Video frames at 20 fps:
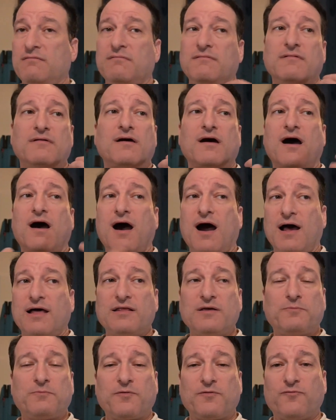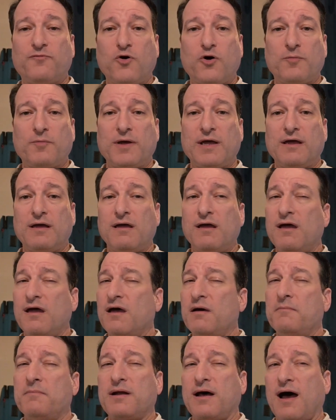highly performing,
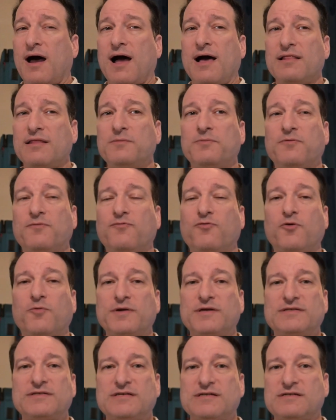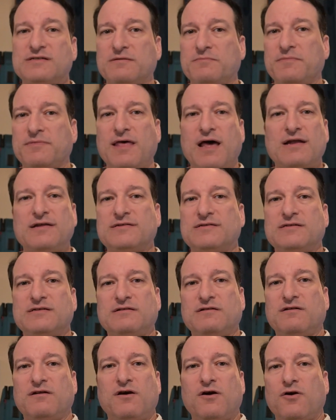but a highly performing system that
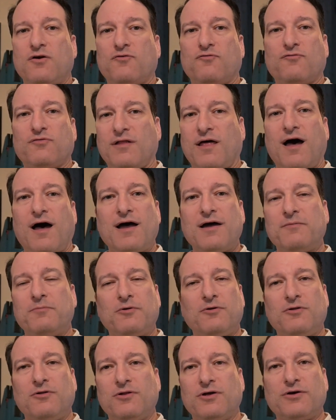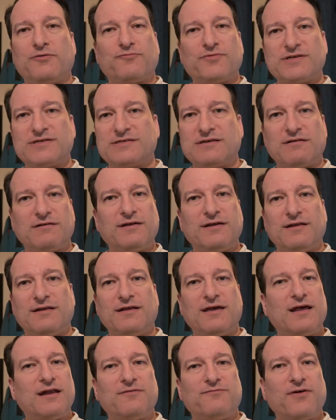isn't reliable and resilient
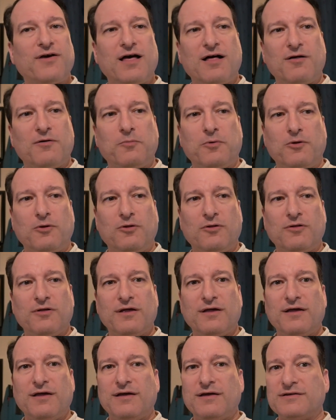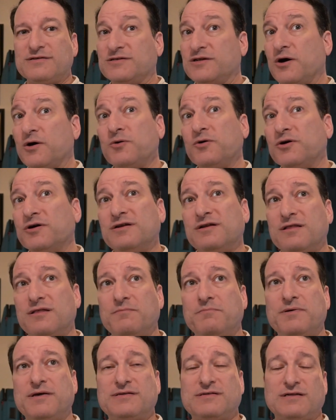and available is no good to the
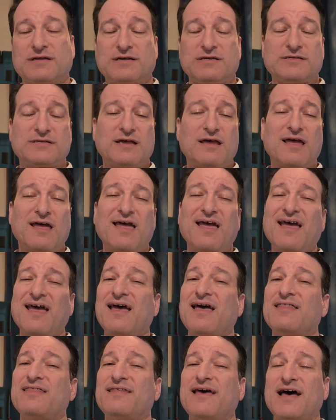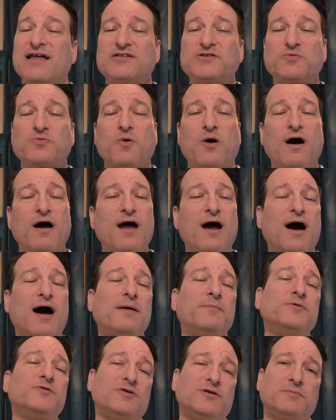business. And that's why I'm
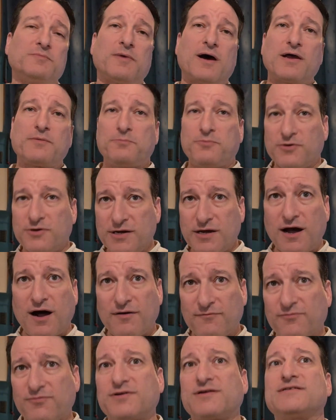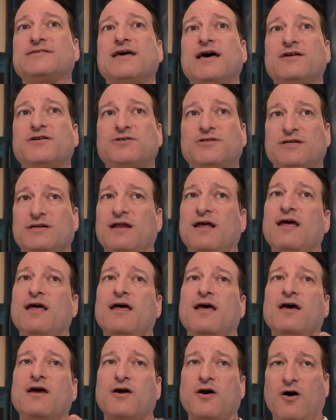doing my pre-conference session
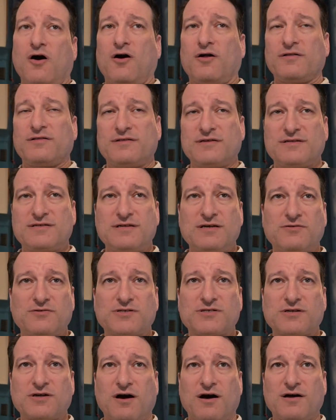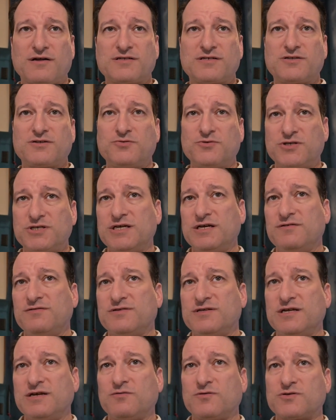called The Secret Sauce to Achieve
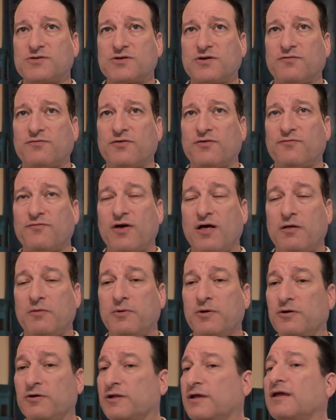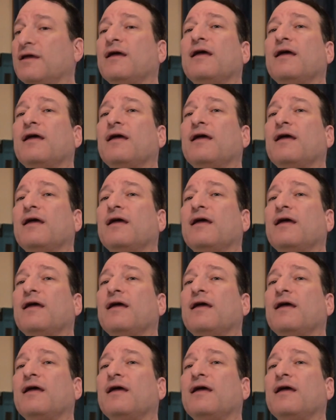SQL Server Availability